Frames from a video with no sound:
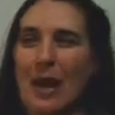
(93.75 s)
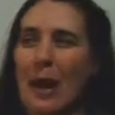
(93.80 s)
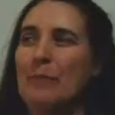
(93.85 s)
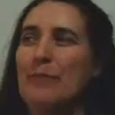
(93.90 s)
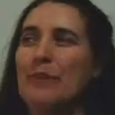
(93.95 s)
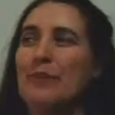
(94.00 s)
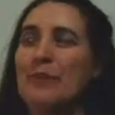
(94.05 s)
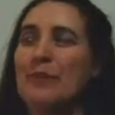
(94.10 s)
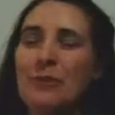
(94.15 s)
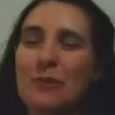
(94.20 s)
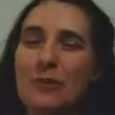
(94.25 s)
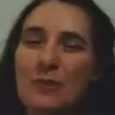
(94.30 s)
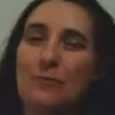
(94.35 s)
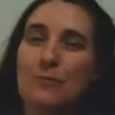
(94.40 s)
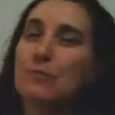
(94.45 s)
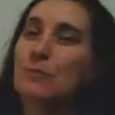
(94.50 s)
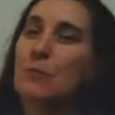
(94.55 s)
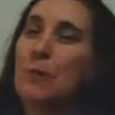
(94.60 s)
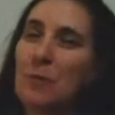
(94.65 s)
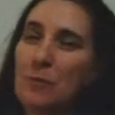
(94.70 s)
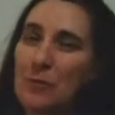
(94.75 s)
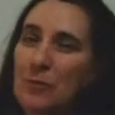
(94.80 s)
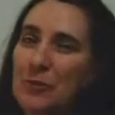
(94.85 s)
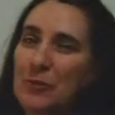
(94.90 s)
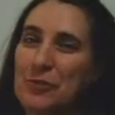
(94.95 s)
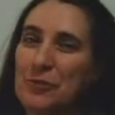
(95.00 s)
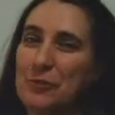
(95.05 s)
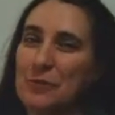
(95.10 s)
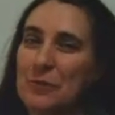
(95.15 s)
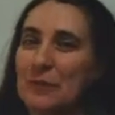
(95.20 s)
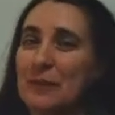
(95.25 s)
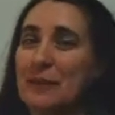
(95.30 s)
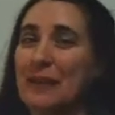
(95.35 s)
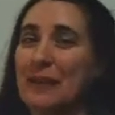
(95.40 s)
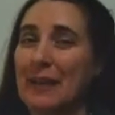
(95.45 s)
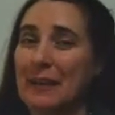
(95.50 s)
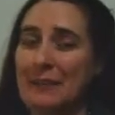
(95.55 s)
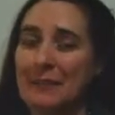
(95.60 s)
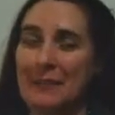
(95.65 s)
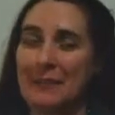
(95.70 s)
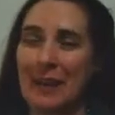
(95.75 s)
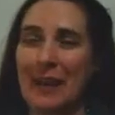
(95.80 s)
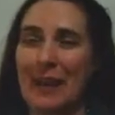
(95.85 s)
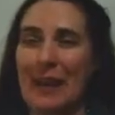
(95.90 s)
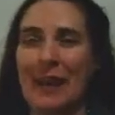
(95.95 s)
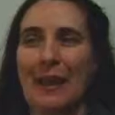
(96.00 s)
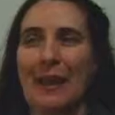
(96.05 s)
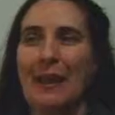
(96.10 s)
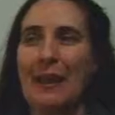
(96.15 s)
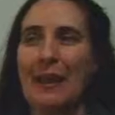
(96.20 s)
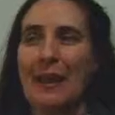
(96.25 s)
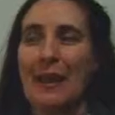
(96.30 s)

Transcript: I mean, you'll look forward to it the next day.